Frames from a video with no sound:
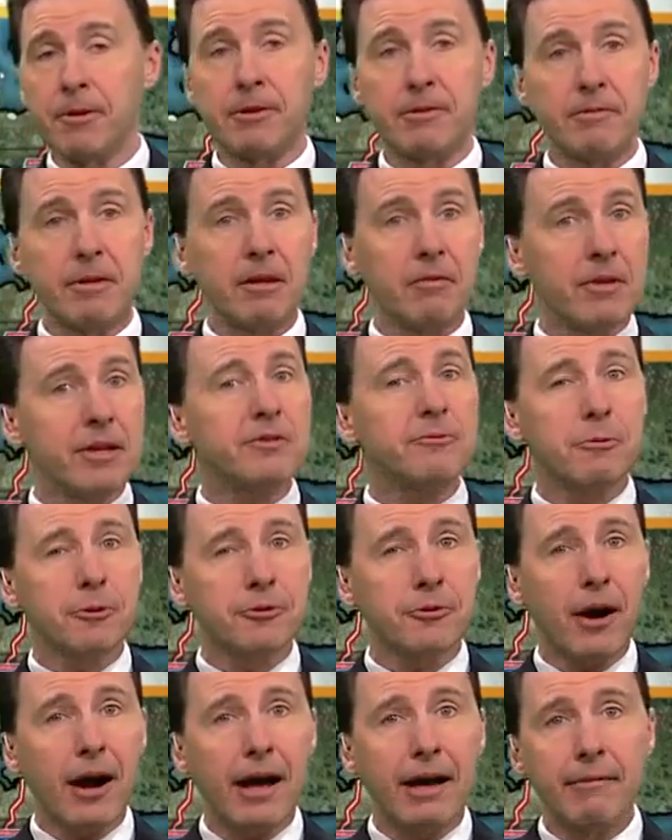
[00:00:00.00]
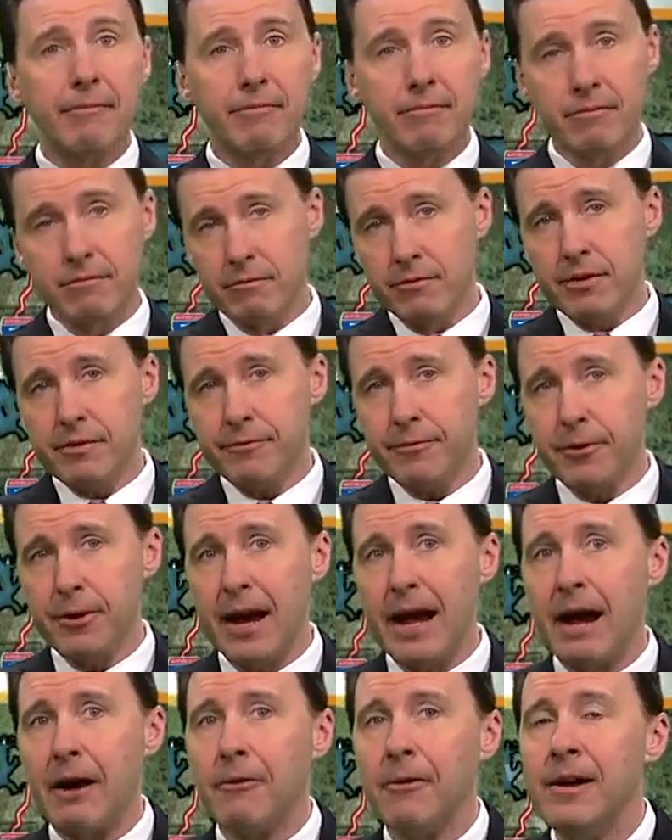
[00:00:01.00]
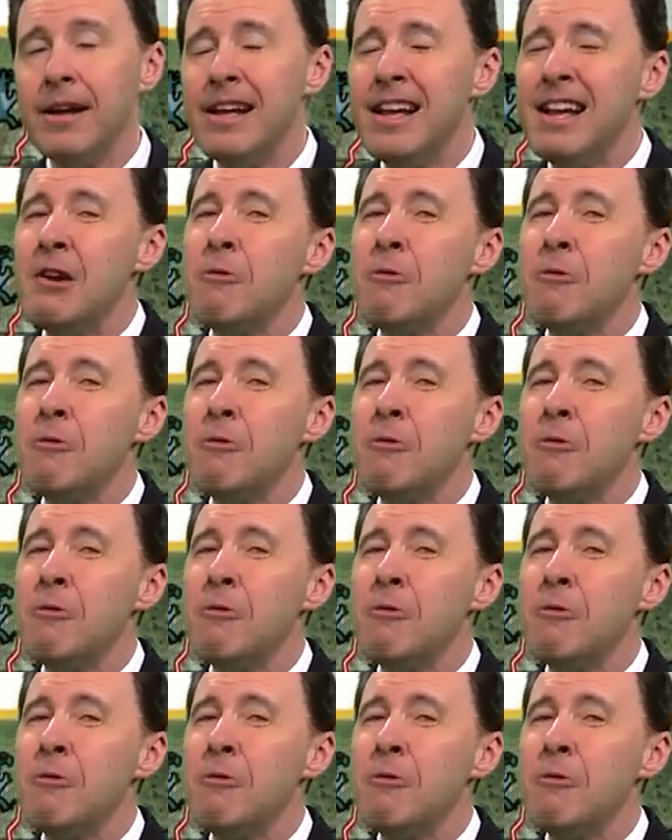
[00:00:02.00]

But at least we're dry, at least for now.